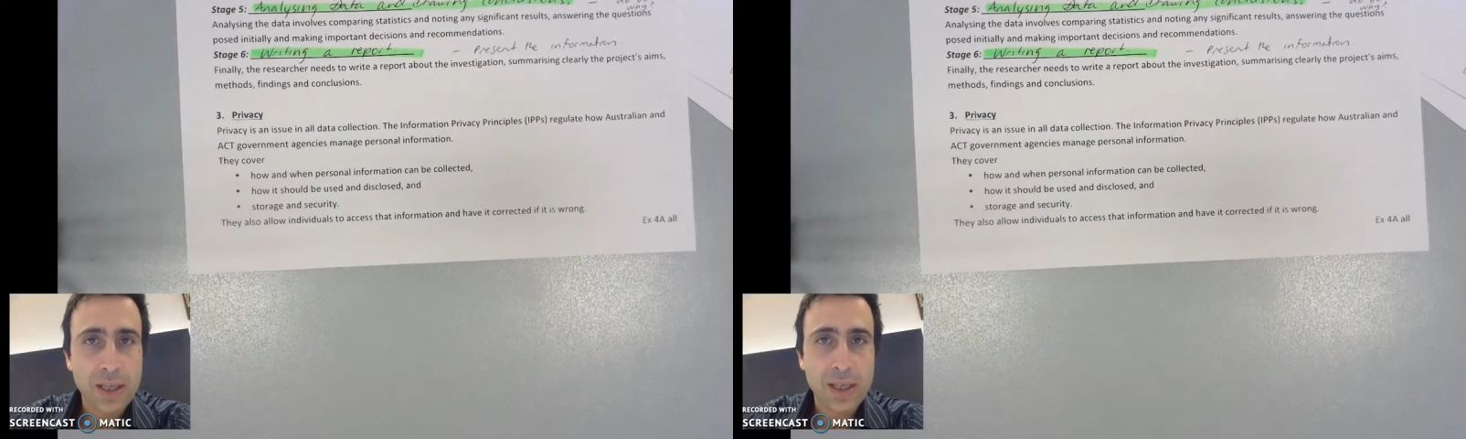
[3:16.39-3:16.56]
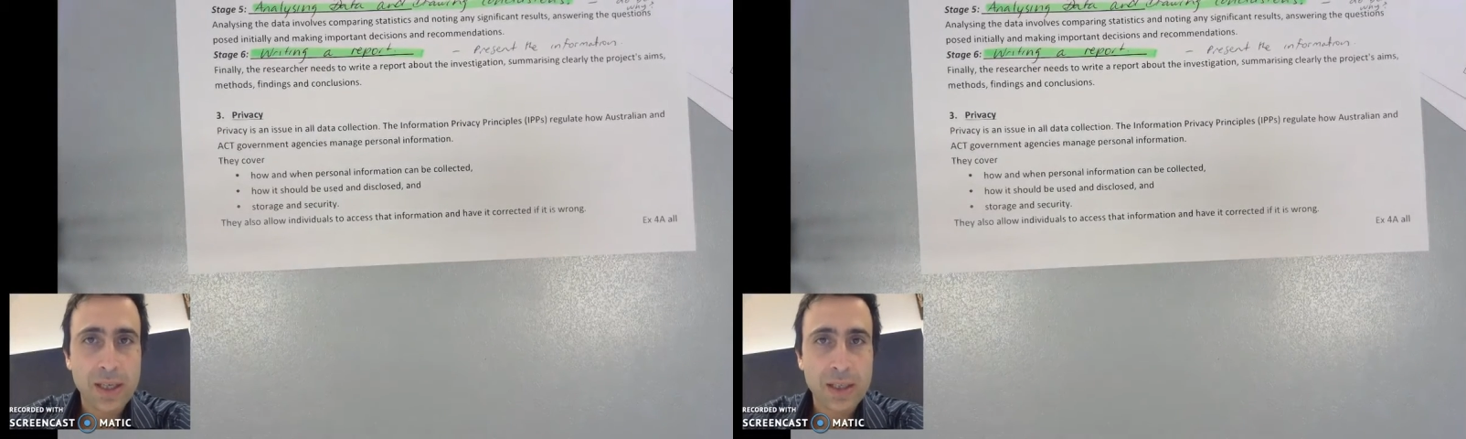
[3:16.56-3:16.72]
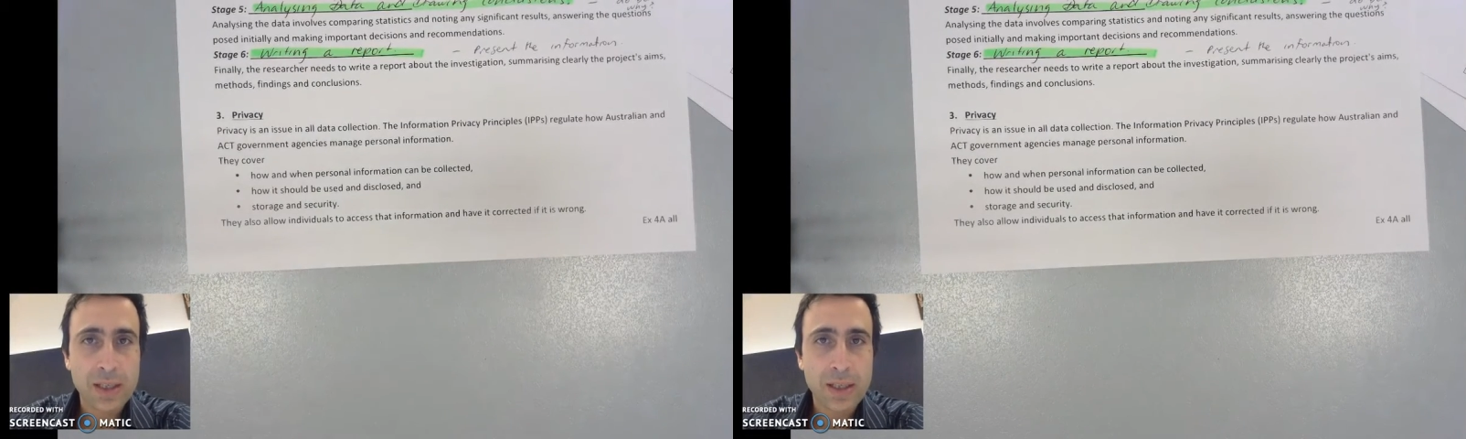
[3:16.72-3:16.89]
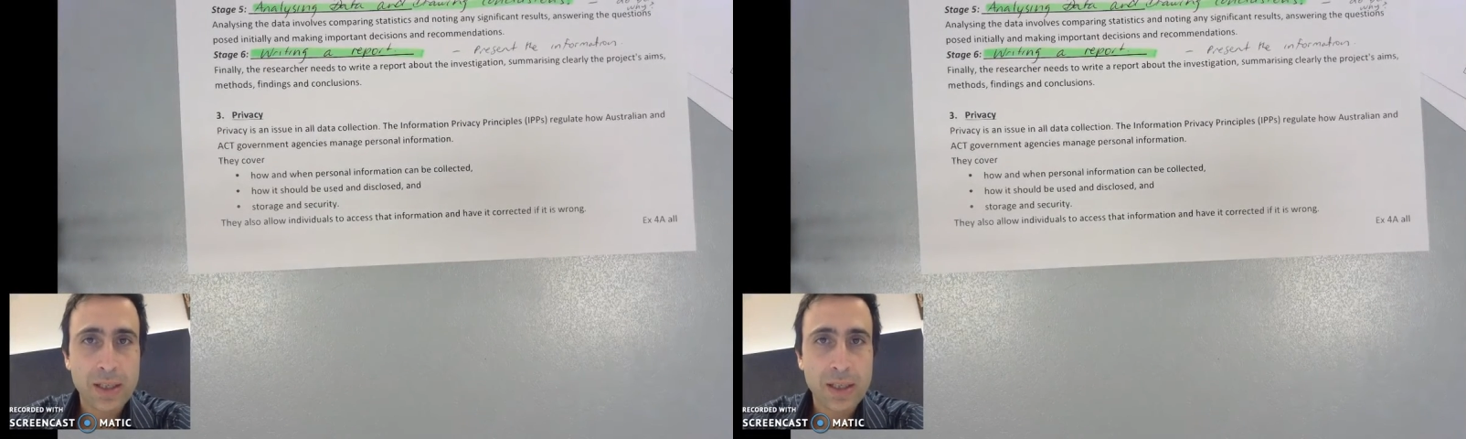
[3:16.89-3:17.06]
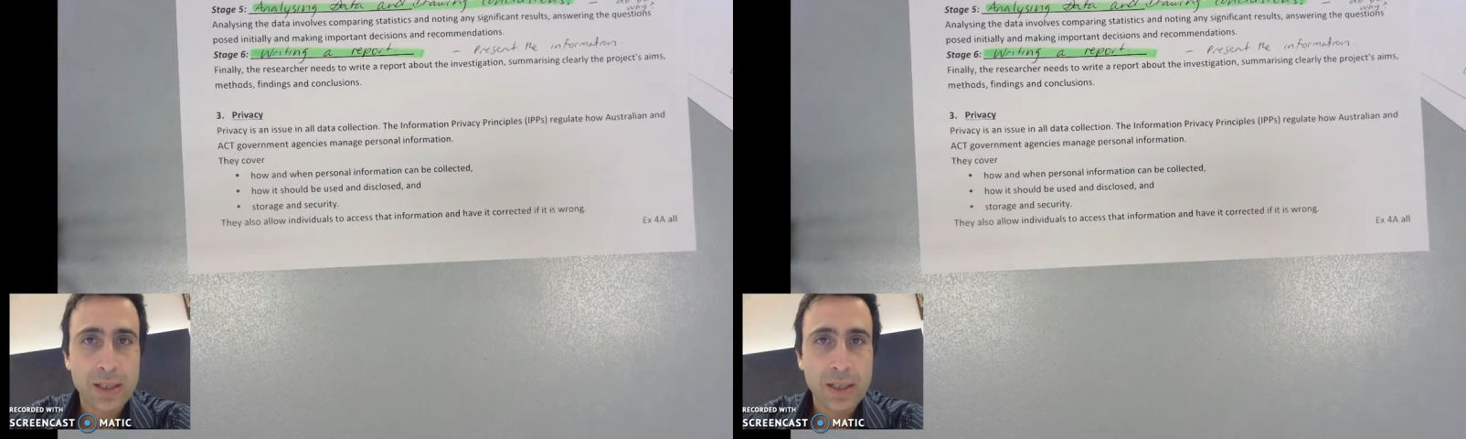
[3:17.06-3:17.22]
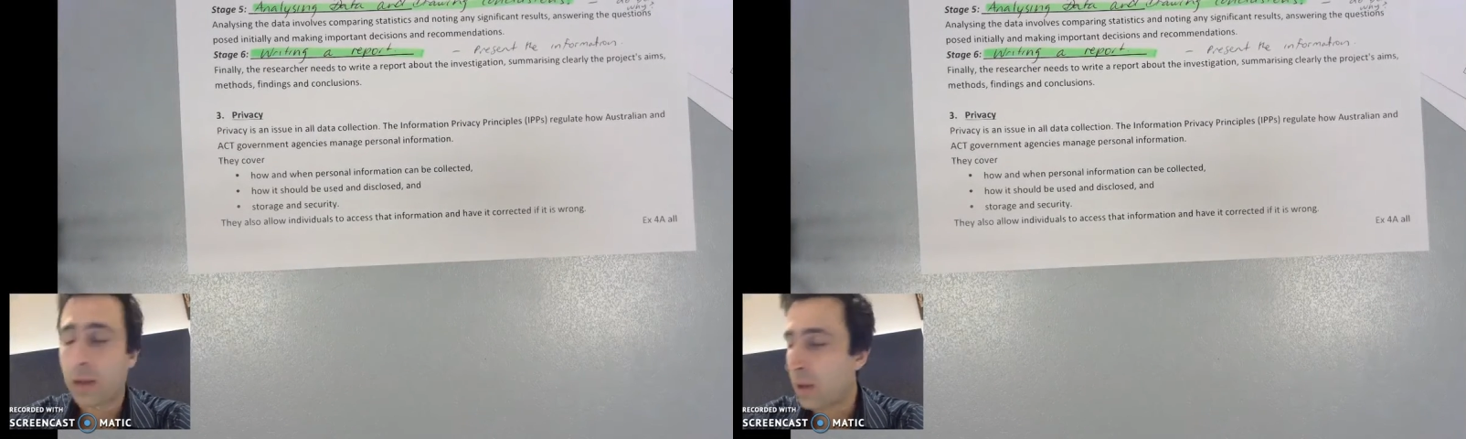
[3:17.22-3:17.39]
in the
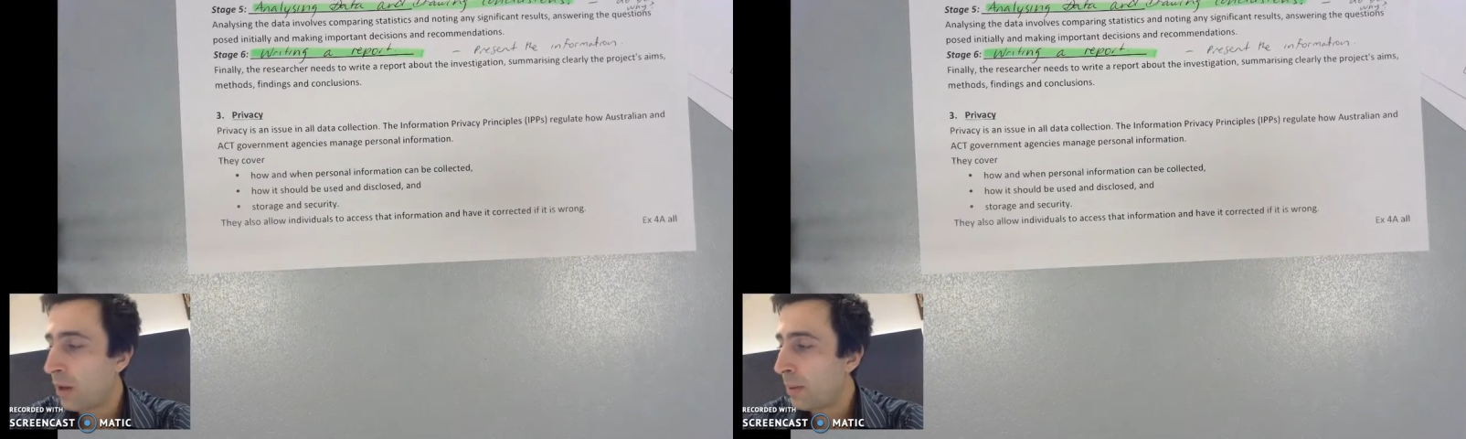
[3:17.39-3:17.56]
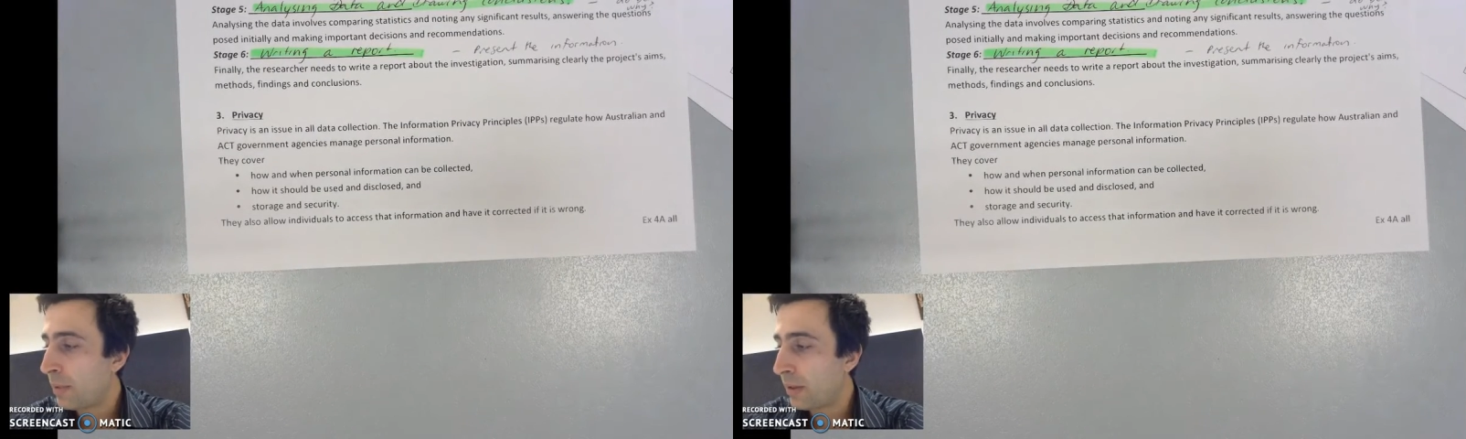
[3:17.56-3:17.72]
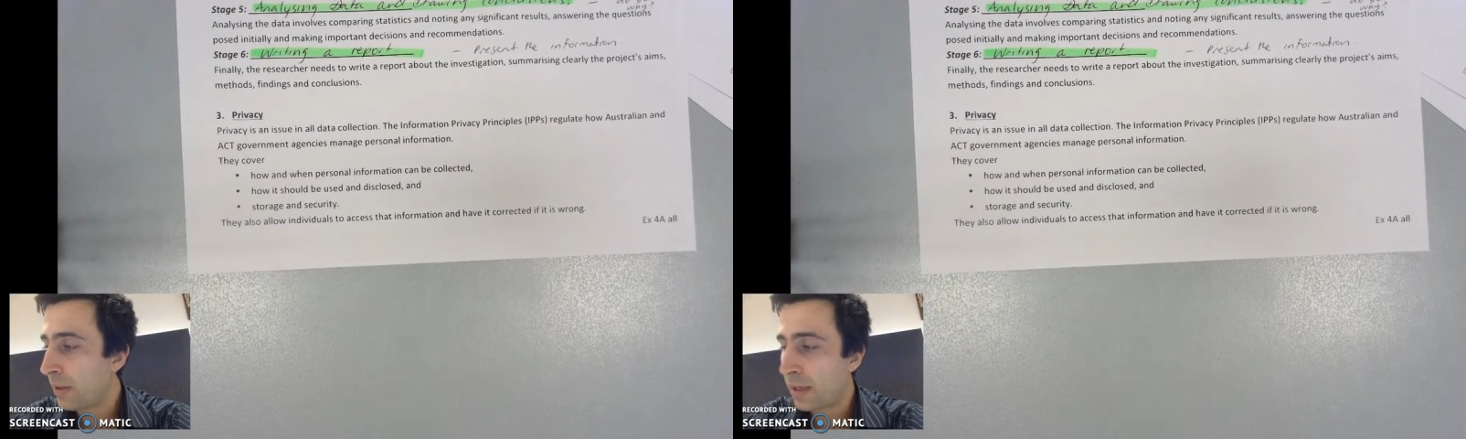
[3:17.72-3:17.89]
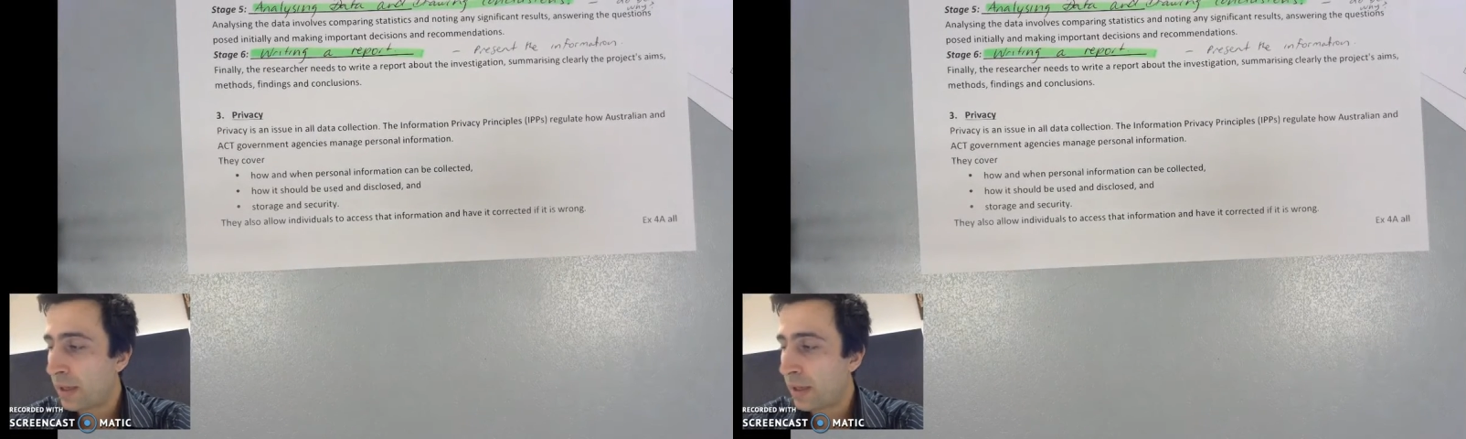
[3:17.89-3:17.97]
current climate,